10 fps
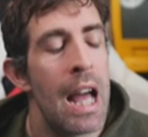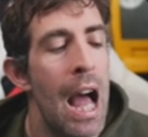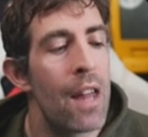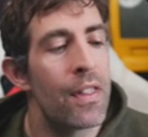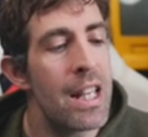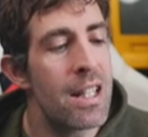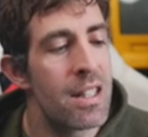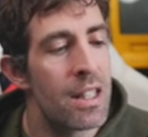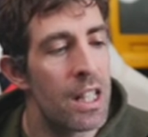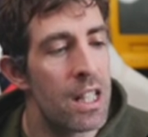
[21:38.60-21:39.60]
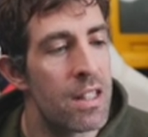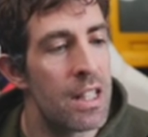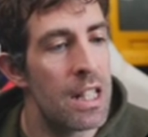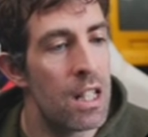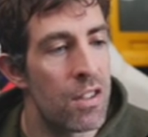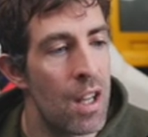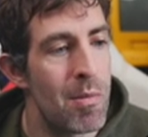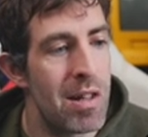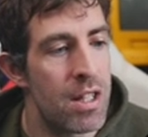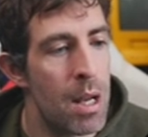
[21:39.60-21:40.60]
And this, you can see
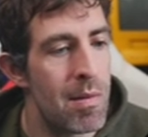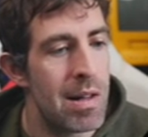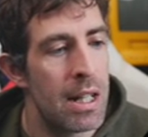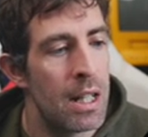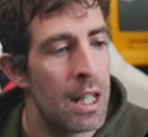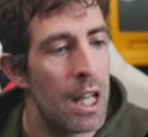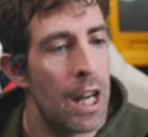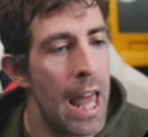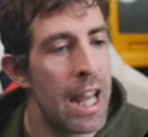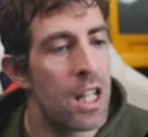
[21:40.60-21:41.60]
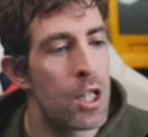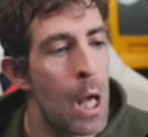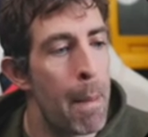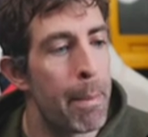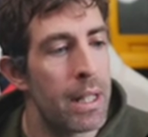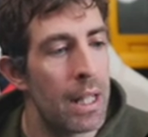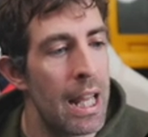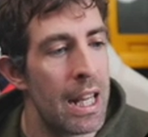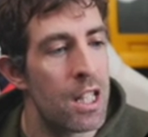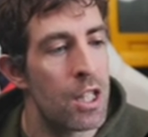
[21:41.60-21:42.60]
summary, and
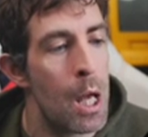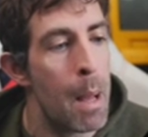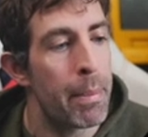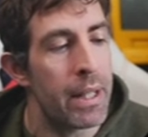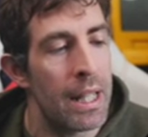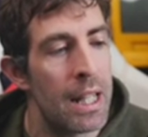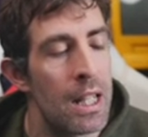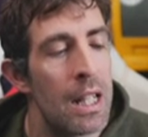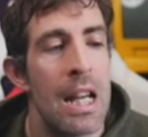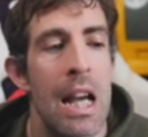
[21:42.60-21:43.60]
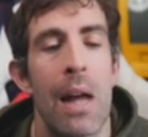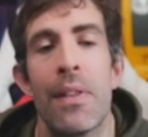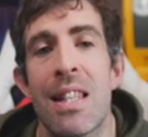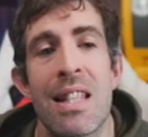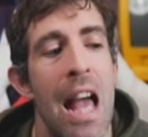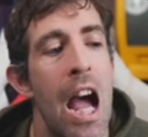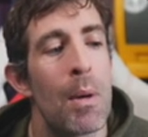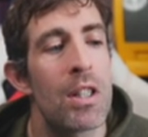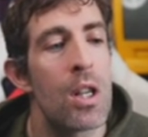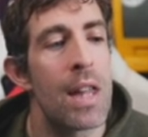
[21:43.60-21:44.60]
excerpt here. And this is how we
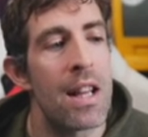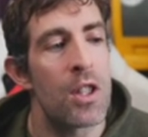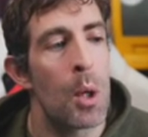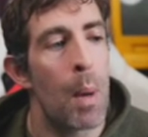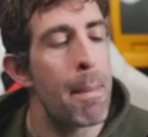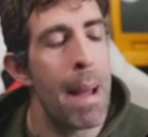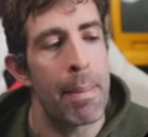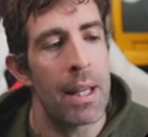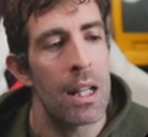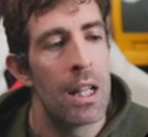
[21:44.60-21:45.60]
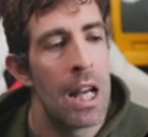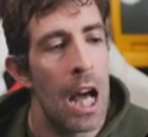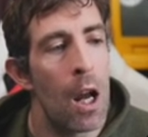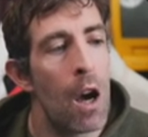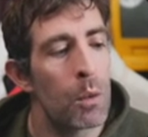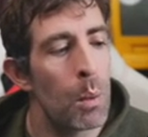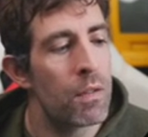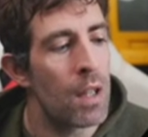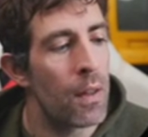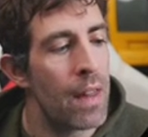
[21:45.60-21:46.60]
do that two-way mapping. And after we've
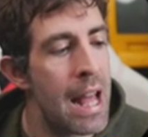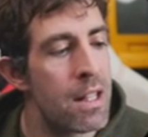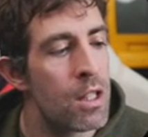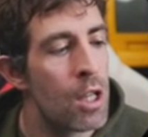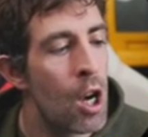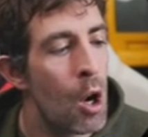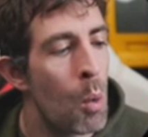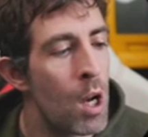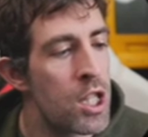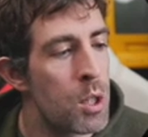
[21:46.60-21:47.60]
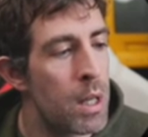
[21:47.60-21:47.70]
done that, once we